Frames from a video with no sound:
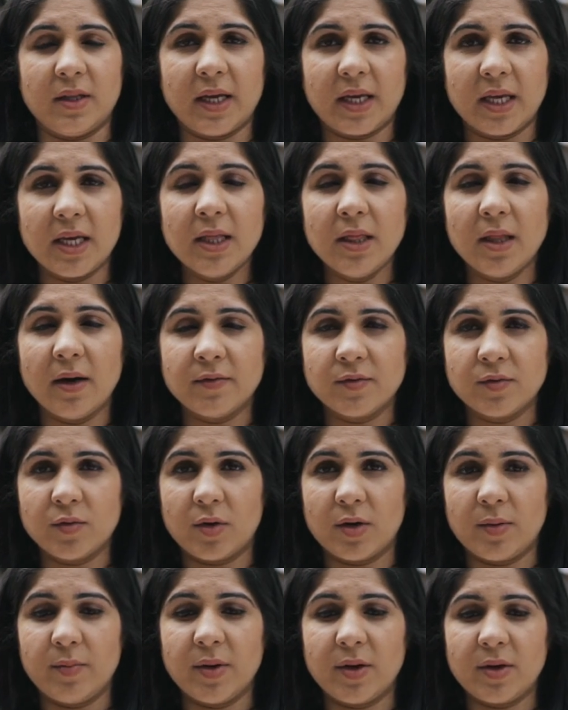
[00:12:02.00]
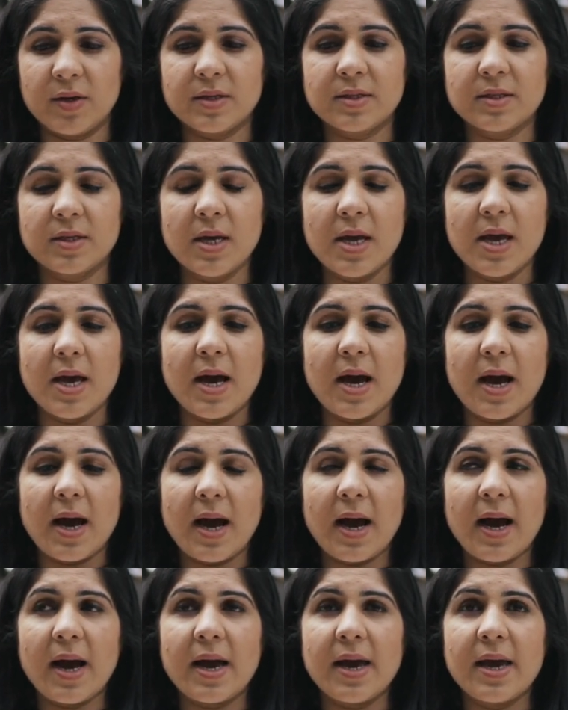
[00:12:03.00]
Like, he loves water, because
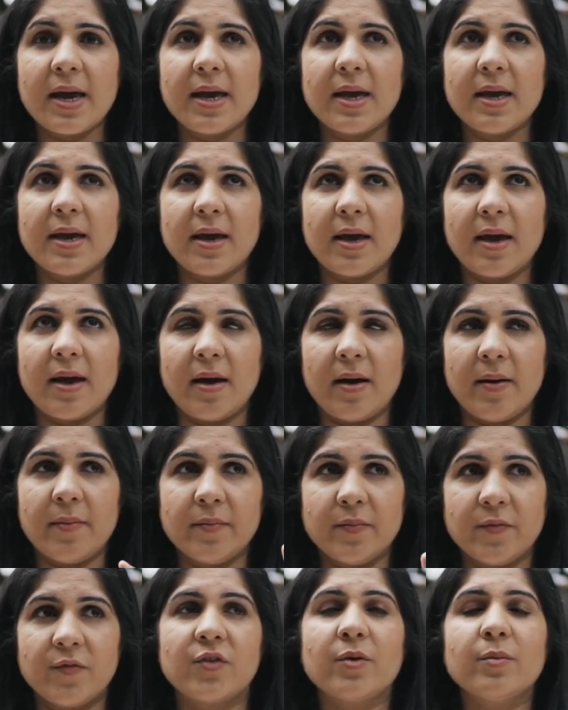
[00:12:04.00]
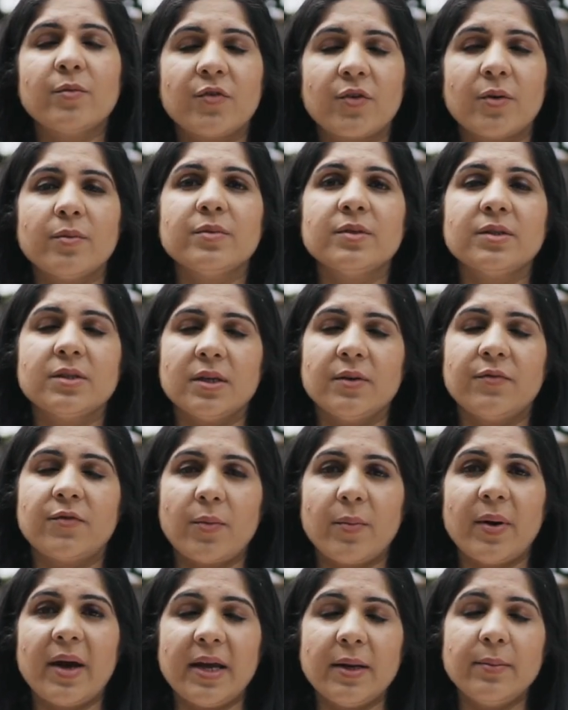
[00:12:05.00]
I
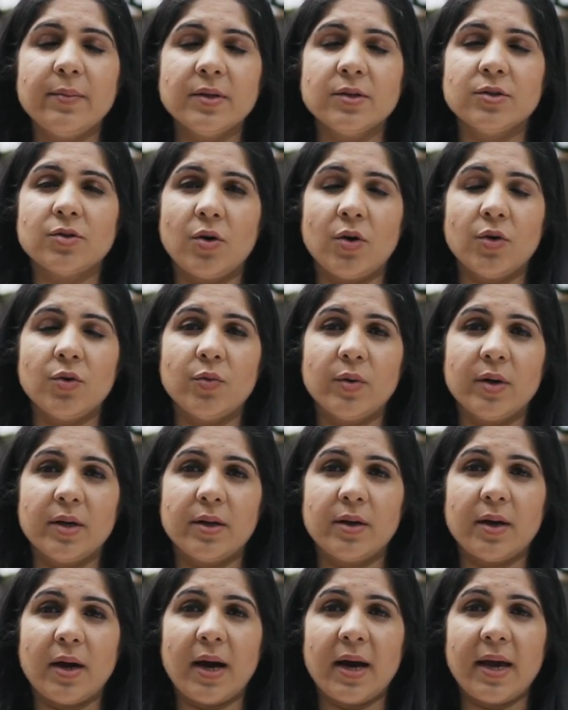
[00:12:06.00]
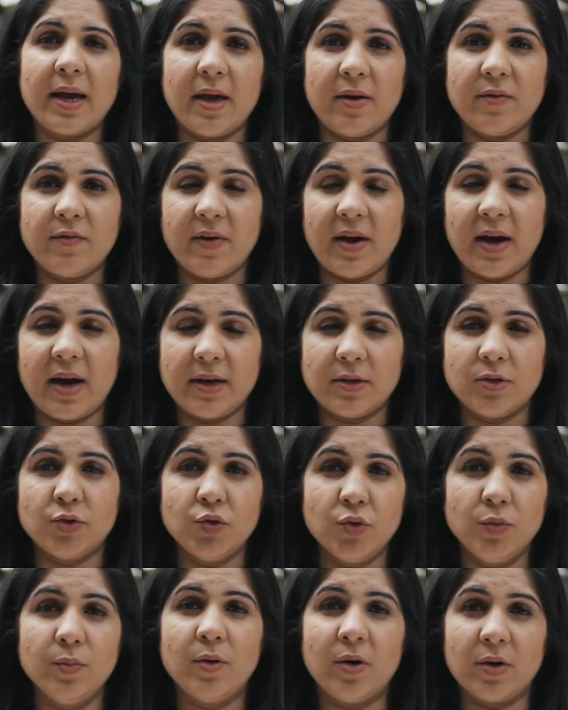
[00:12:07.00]
from 8 months onward, I have had
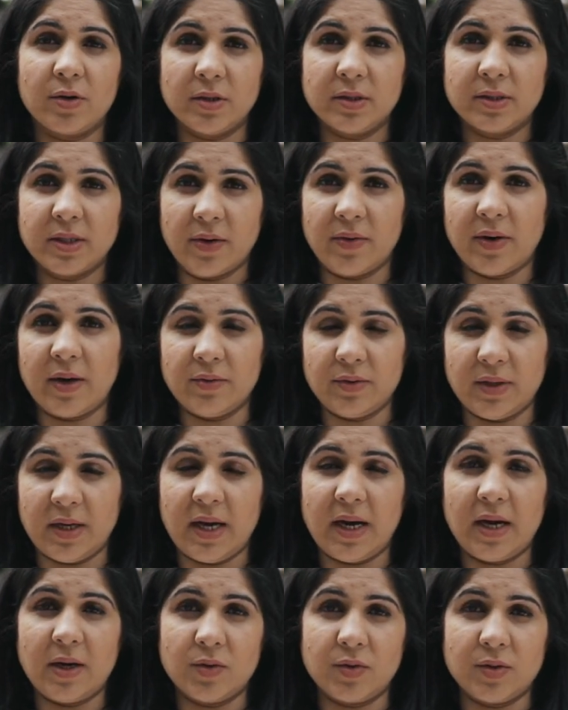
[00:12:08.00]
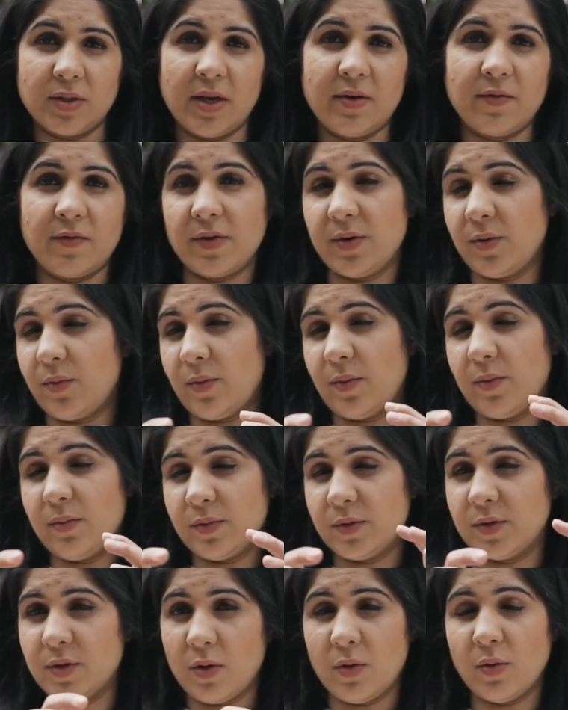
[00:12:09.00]
2 bottles around the house
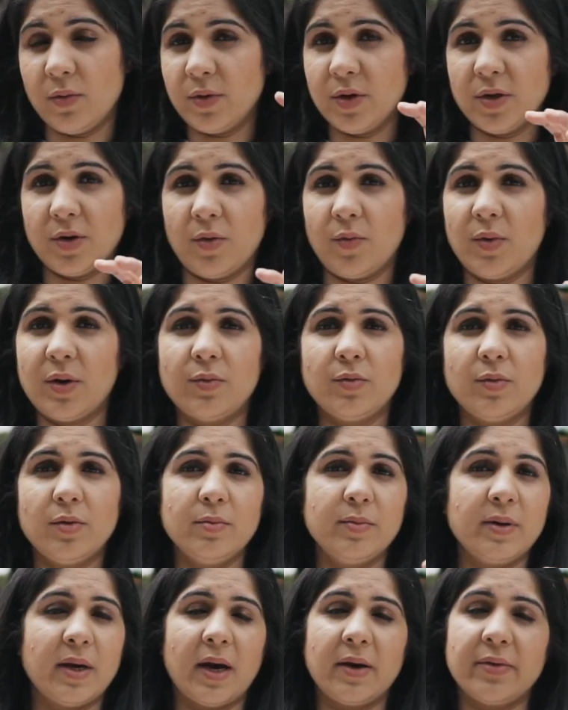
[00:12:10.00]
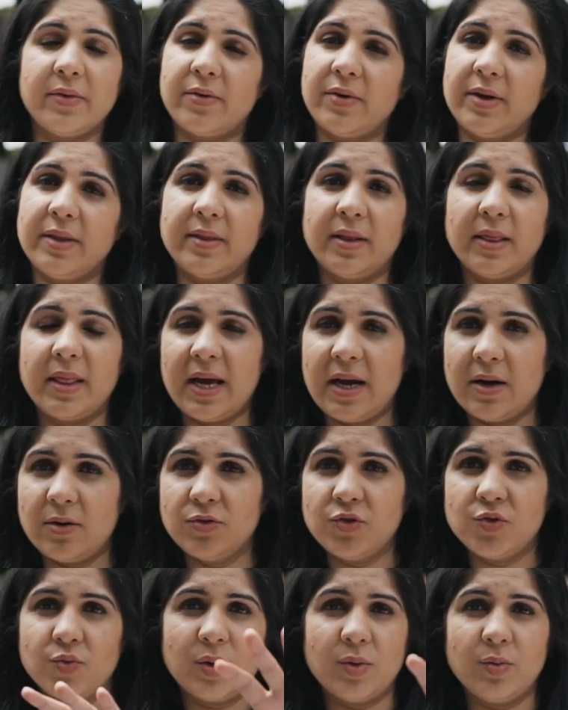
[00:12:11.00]
so one will be either in the
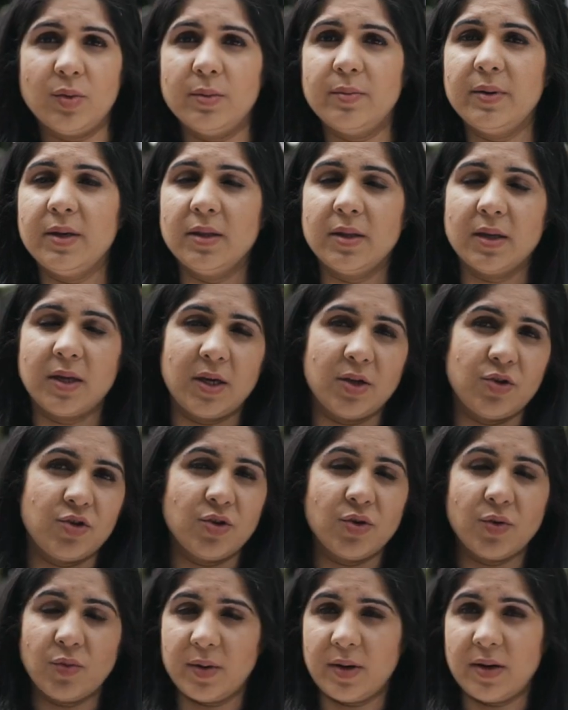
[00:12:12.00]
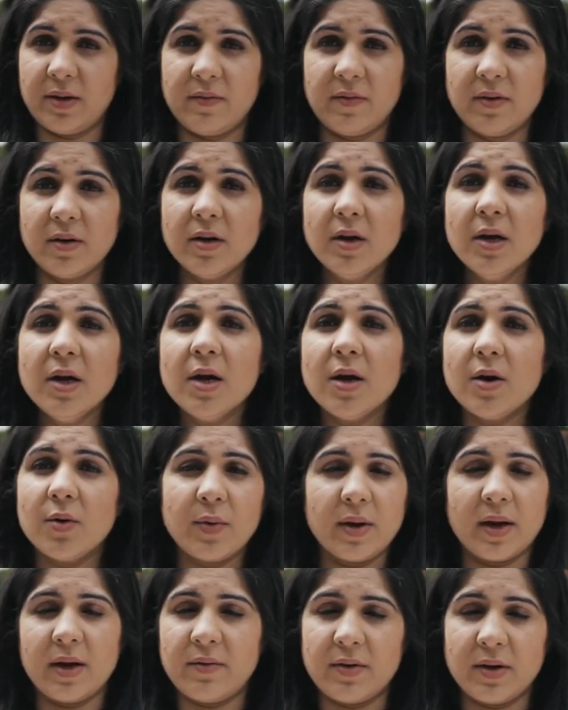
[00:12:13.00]
lounge, one will be in the kitchen, or
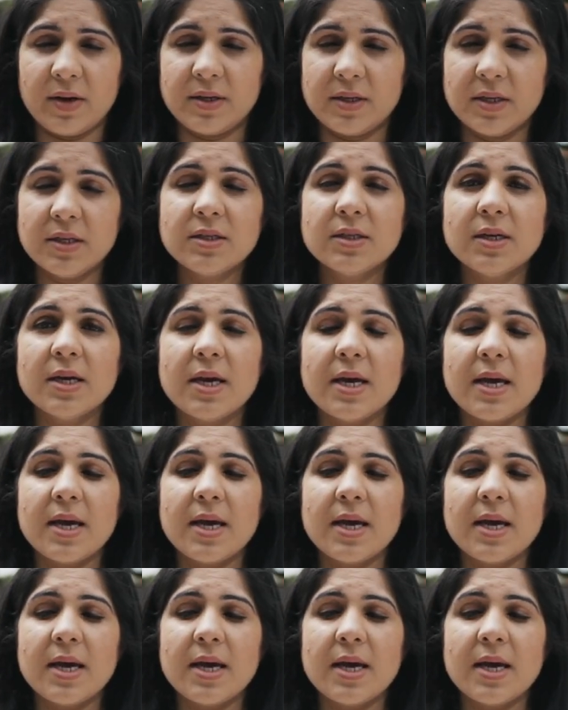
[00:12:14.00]
wherever it is.